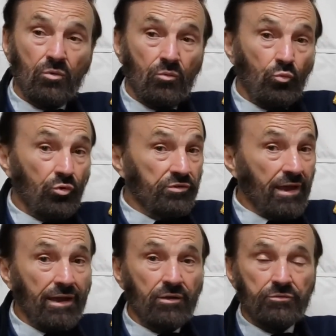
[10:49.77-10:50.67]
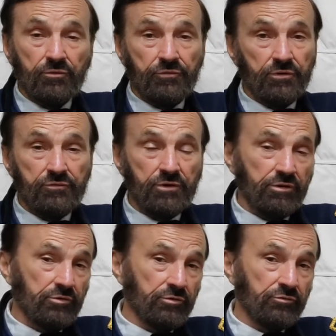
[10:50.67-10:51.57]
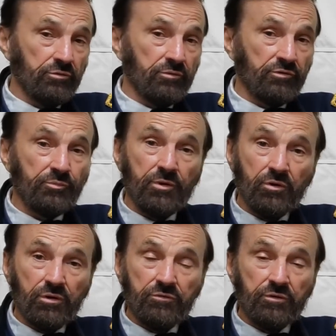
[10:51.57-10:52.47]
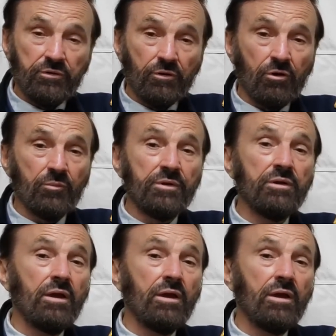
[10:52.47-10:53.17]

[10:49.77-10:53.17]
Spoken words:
without the 15 years of experience in the Army